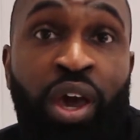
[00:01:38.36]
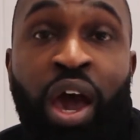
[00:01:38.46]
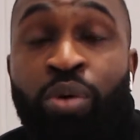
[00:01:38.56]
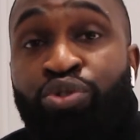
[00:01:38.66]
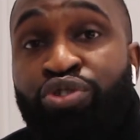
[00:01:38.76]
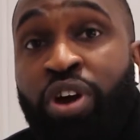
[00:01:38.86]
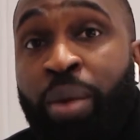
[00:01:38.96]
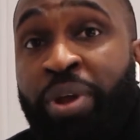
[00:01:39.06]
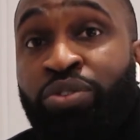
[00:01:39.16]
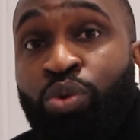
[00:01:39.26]
I would
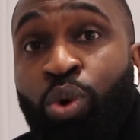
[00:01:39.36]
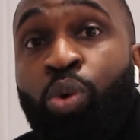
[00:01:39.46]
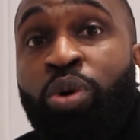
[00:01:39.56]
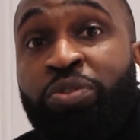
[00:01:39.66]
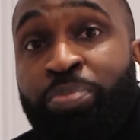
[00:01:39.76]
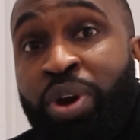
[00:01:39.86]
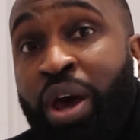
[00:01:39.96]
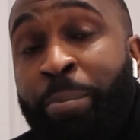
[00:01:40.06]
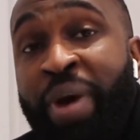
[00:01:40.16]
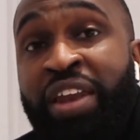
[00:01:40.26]
recommend to always put
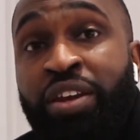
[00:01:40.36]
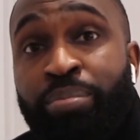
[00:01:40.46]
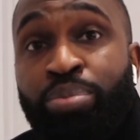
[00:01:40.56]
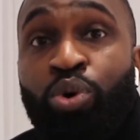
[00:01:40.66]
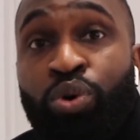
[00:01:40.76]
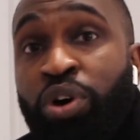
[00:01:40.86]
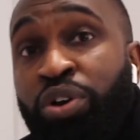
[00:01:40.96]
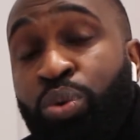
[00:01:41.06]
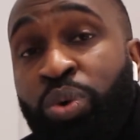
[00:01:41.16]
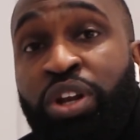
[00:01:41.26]
a bandit board
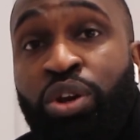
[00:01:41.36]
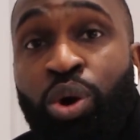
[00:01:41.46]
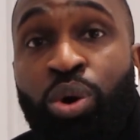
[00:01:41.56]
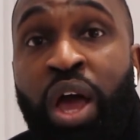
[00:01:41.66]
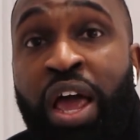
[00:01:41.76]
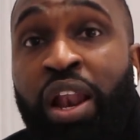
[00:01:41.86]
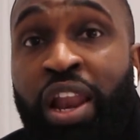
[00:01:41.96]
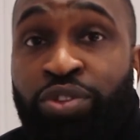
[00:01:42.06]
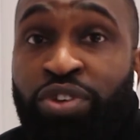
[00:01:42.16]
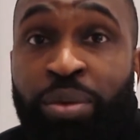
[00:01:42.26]
on the window,
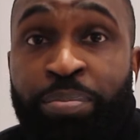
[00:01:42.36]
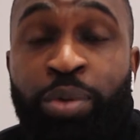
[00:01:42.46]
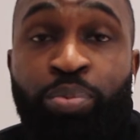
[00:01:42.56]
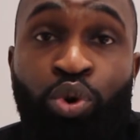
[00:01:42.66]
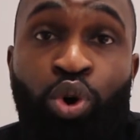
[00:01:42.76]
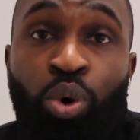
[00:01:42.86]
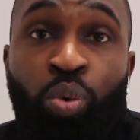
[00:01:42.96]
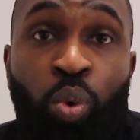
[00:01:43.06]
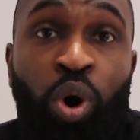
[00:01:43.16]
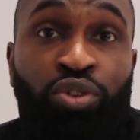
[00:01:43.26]
letting people know
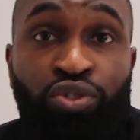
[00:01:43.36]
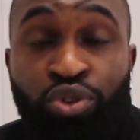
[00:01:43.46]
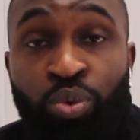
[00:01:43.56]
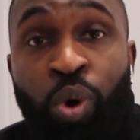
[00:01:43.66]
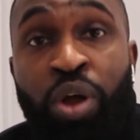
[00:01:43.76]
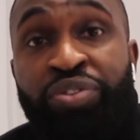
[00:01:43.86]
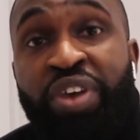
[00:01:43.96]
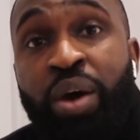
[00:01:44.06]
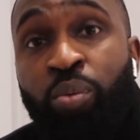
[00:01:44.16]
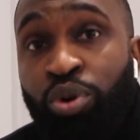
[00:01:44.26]
what you
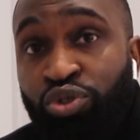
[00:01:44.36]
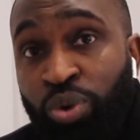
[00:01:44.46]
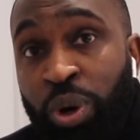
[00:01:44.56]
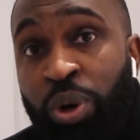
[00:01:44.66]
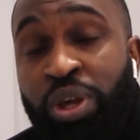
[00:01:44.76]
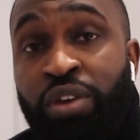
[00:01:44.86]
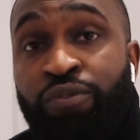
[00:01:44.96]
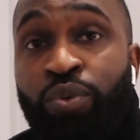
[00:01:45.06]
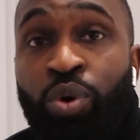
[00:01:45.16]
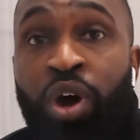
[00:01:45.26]
want and what you are looking
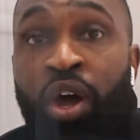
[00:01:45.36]
for.